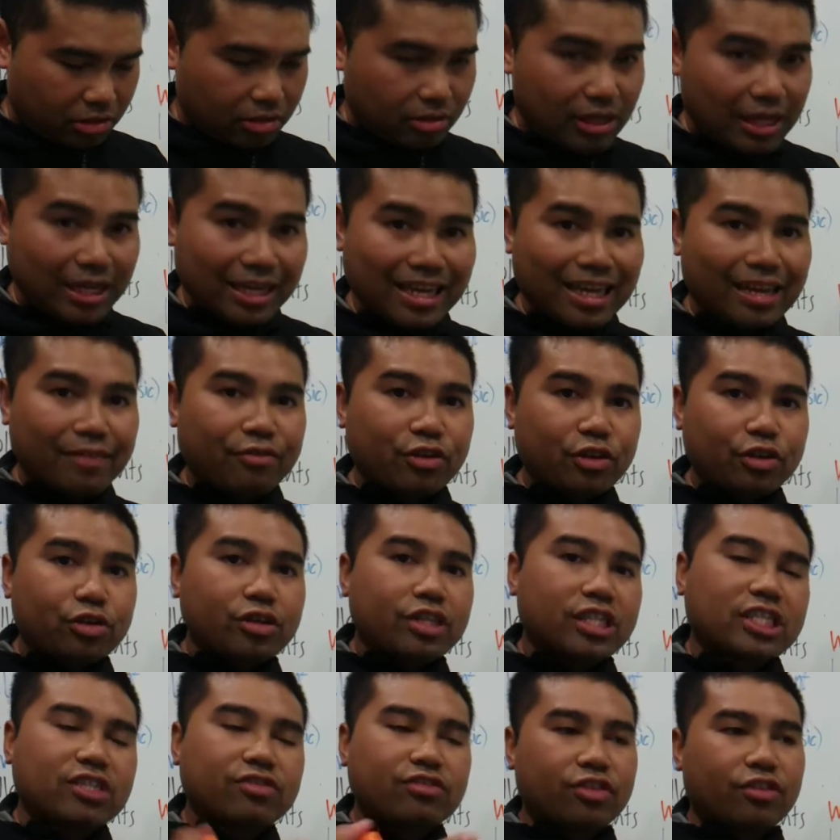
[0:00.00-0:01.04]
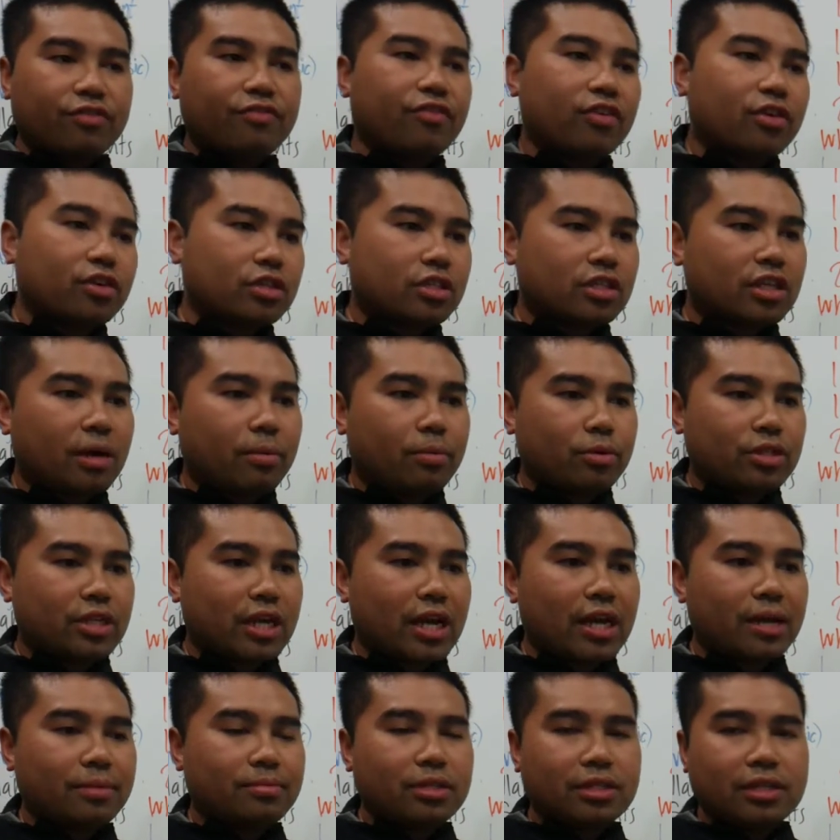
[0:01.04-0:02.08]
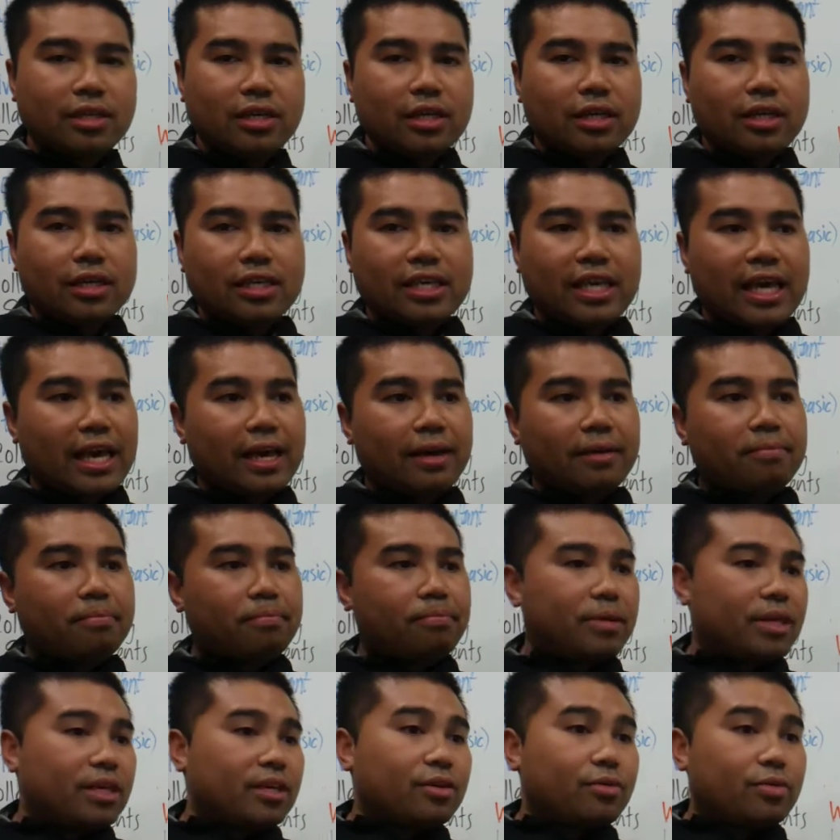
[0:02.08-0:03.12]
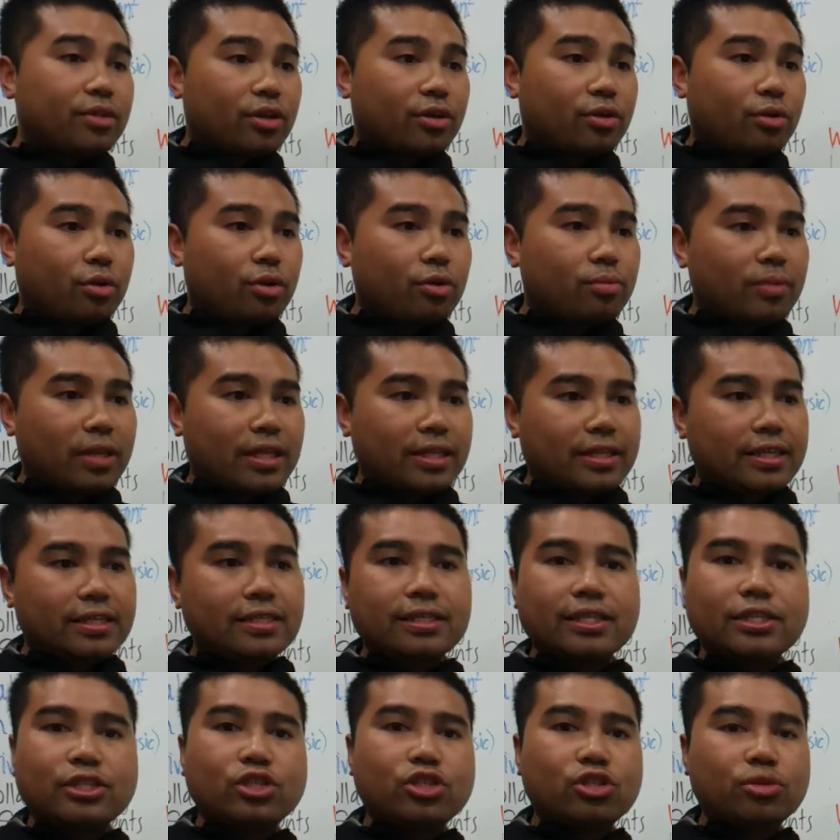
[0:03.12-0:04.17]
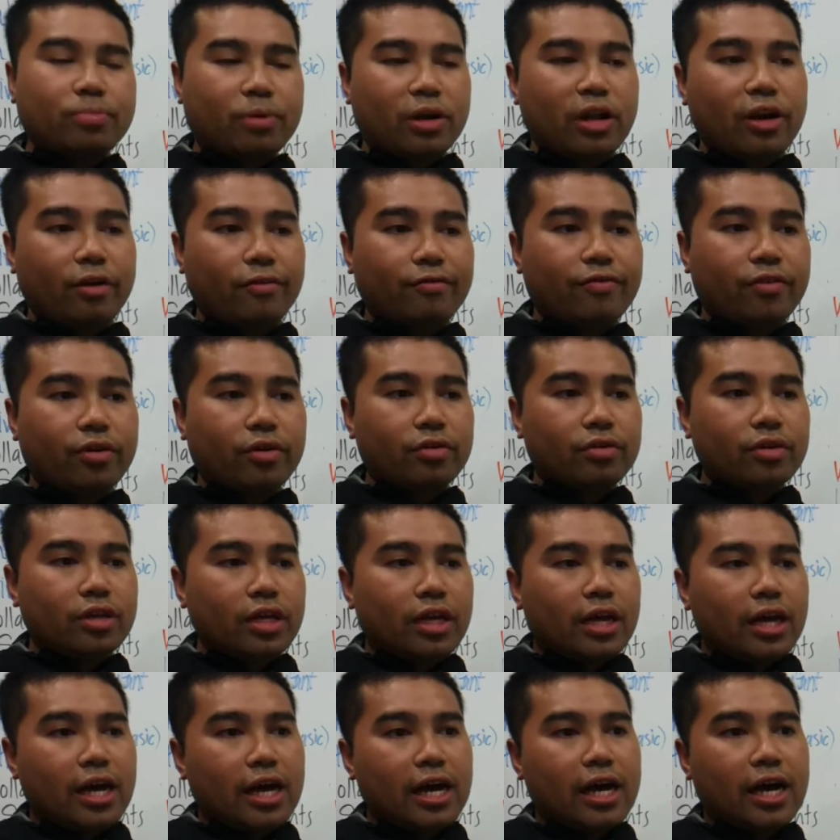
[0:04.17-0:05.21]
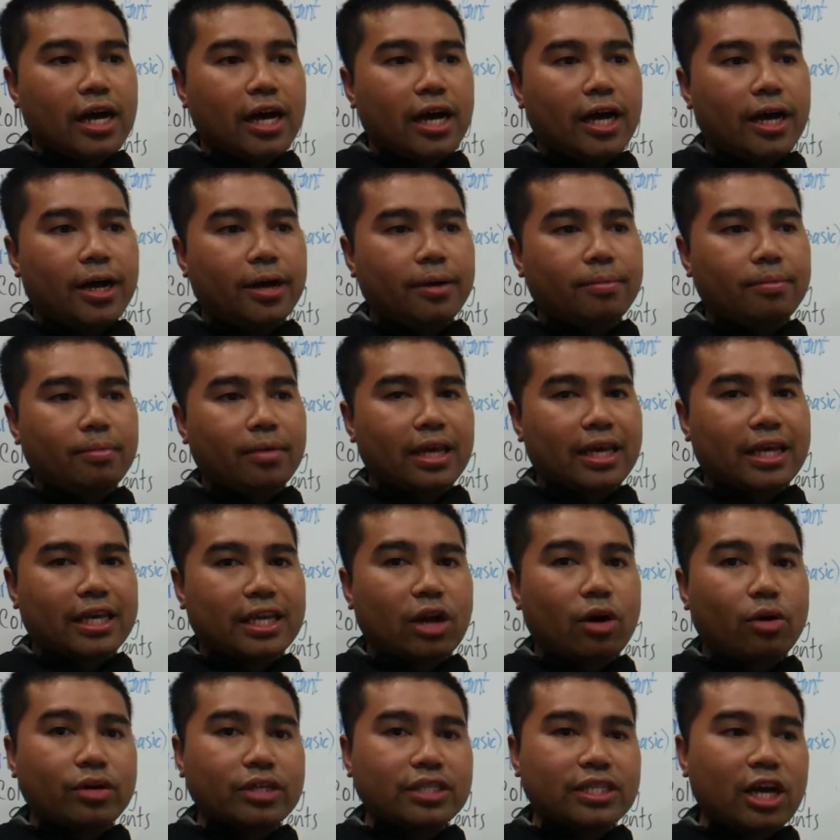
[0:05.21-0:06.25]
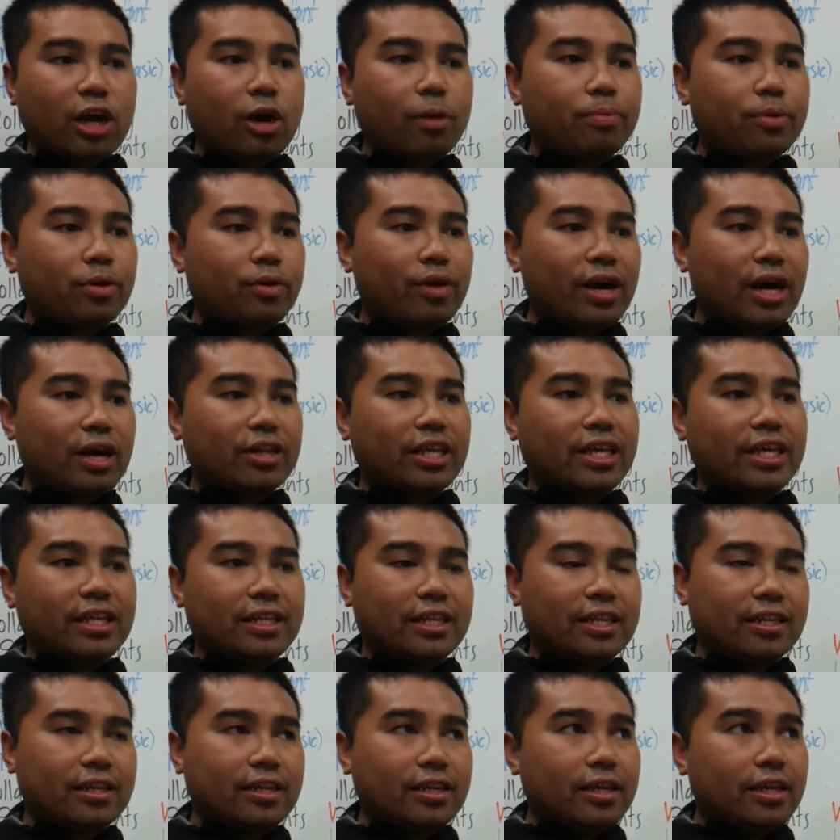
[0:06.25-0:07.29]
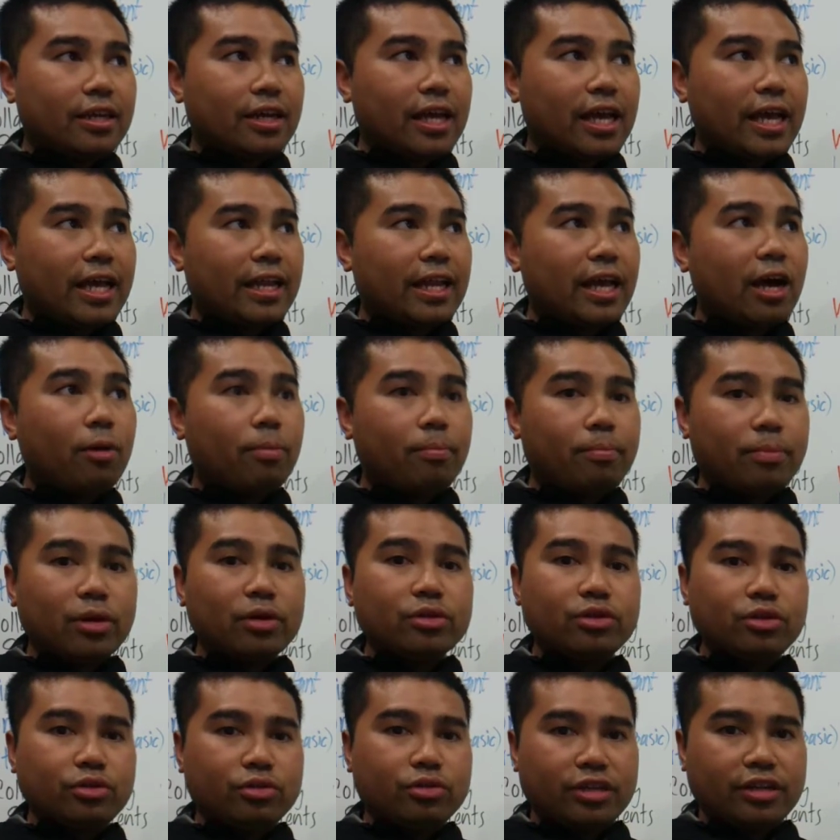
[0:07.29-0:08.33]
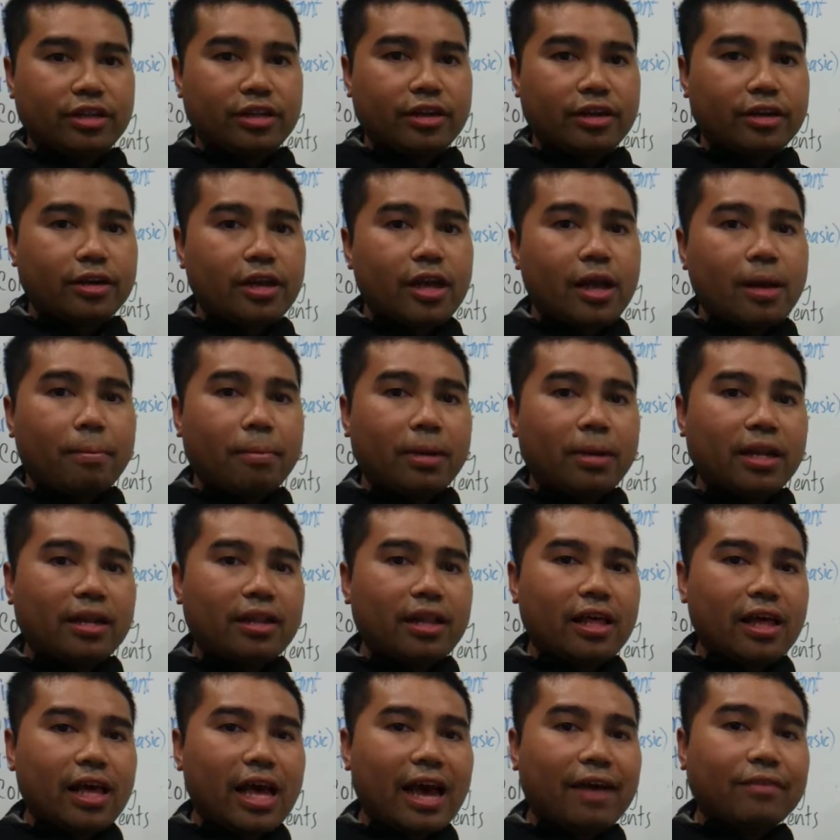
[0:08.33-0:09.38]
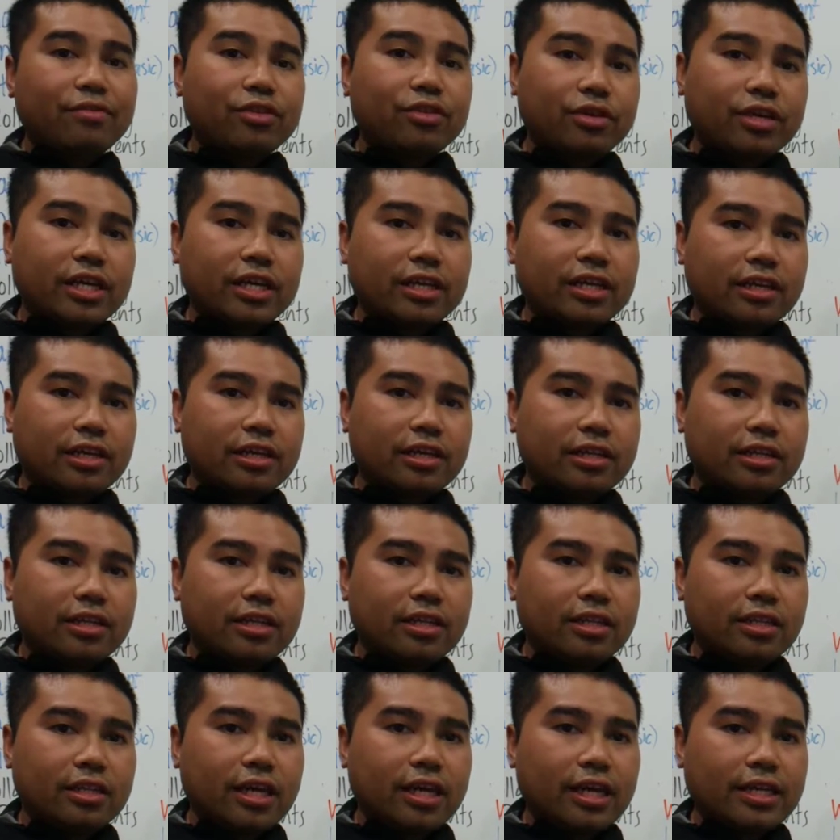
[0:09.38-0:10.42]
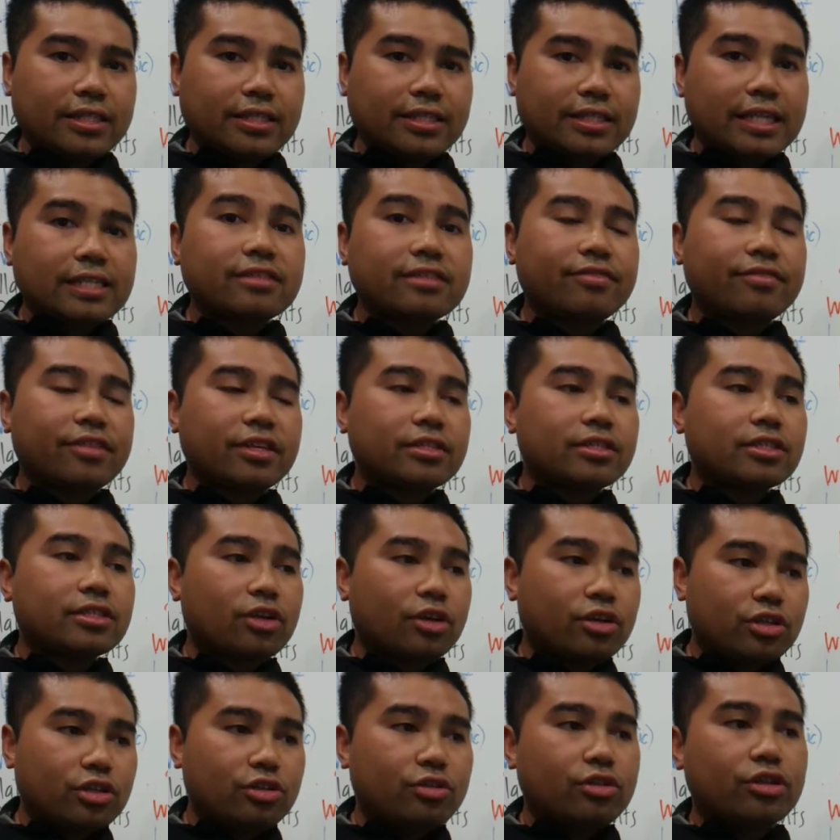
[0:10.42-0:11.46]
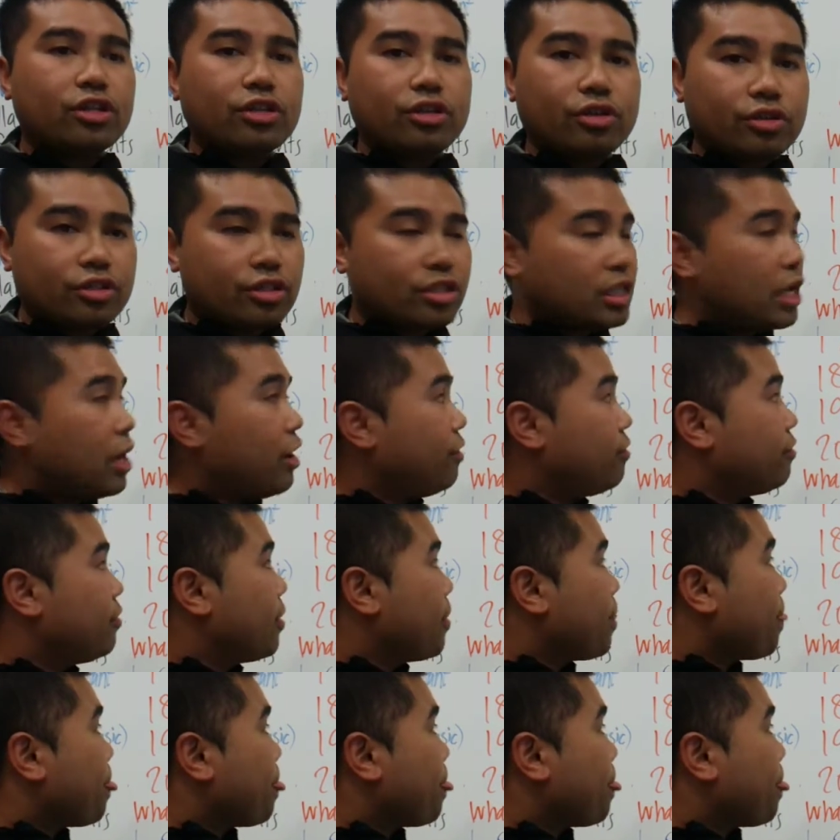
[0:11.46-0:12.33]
if you're doing this for the first couple times, yeah, being with a group like this is super helpful. It can always help you out and help build you to there. But after you get a good sense of this, start doing it yourself,